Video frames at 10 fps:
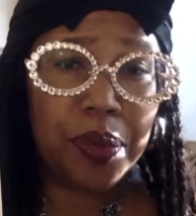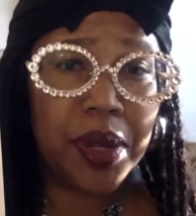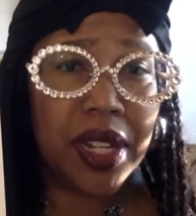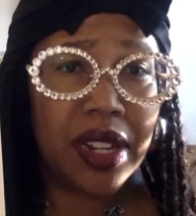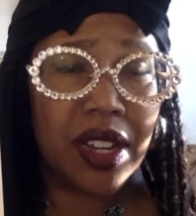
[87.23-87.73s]

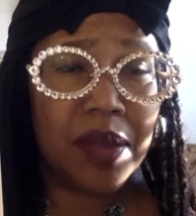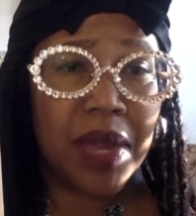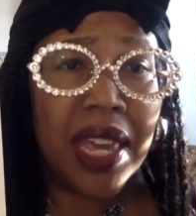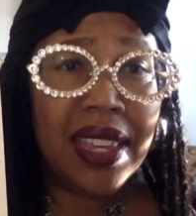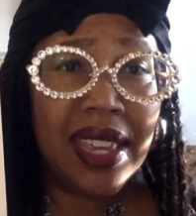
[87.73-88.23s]
But
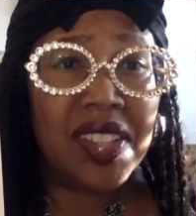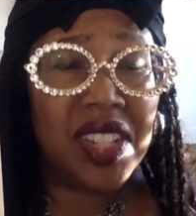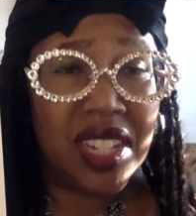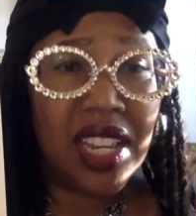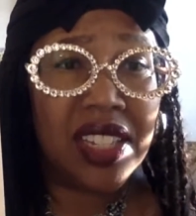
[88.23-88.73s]
yes,
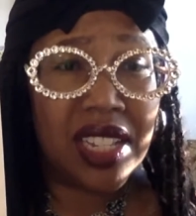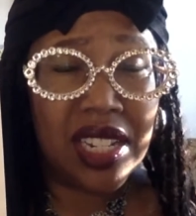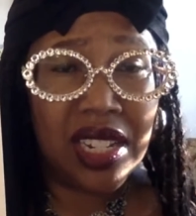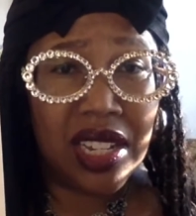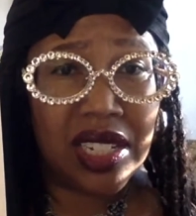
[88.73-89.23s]
it does
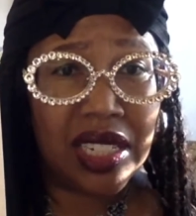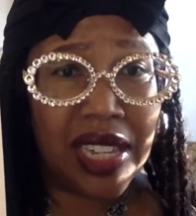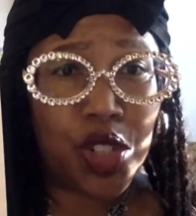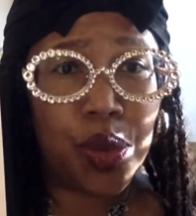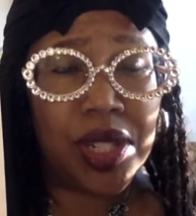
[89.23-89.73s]
conduct
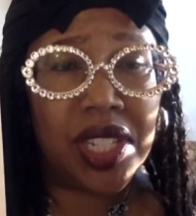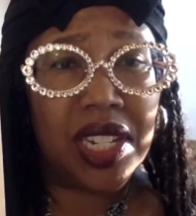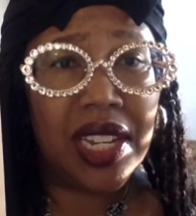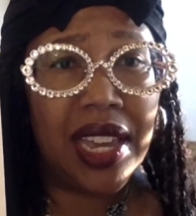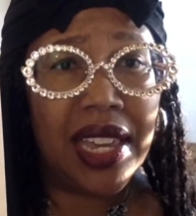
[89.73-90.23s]

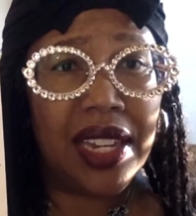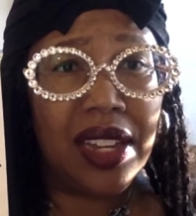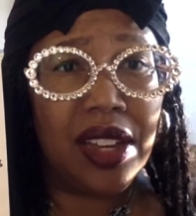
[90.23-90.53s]
electricity and